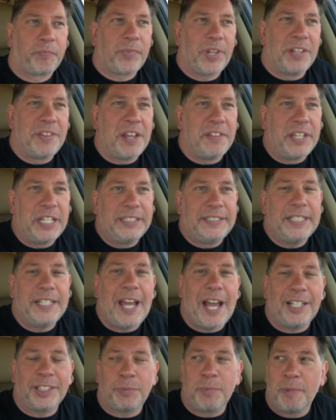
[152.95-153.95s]
And then they did
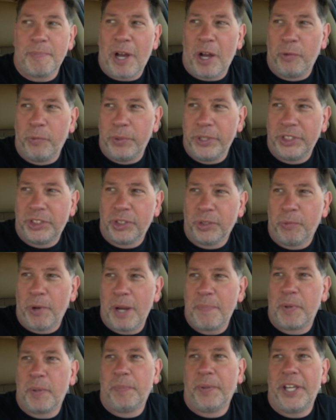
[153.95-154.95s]
ask me about windshield
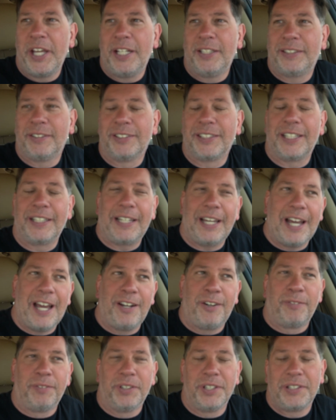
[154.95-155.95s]
wiper blades. And I was like,
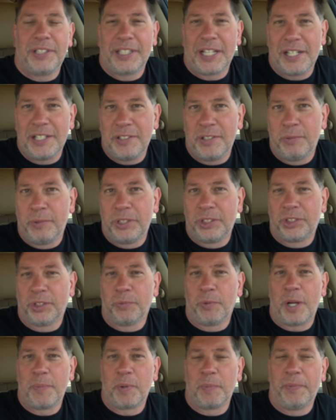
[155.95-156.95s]
I don't really think I need the
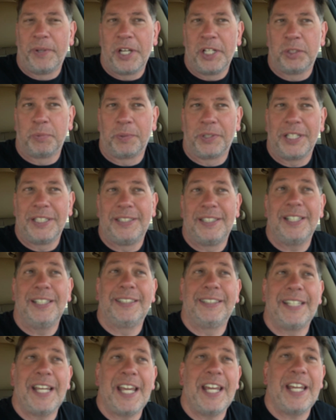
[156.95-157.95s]
windshield wiper blades, but they
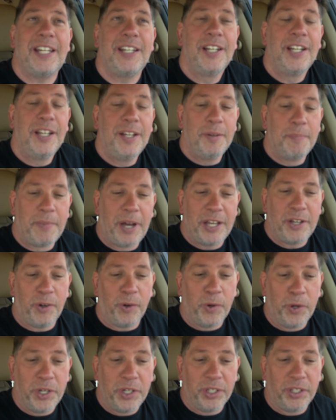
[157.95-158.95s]
did say my
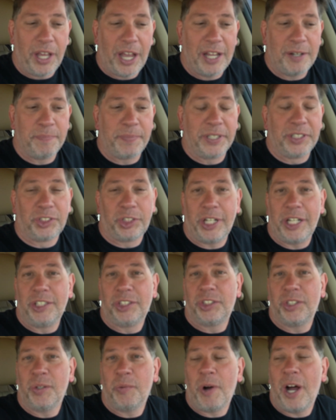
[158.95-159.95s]
oil hadn't been
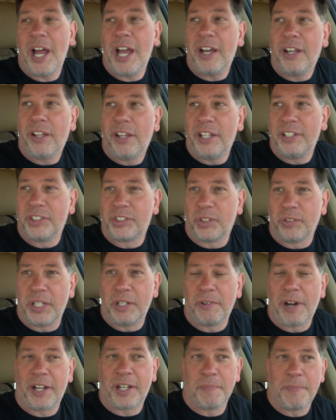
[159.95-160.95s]
changed in a while. And so
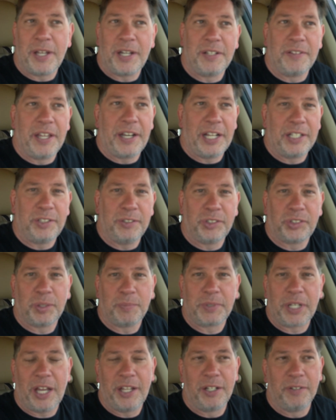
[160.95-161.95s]
they recommended that I do
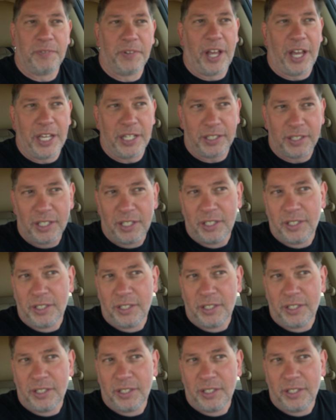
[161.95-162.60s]
some kind of like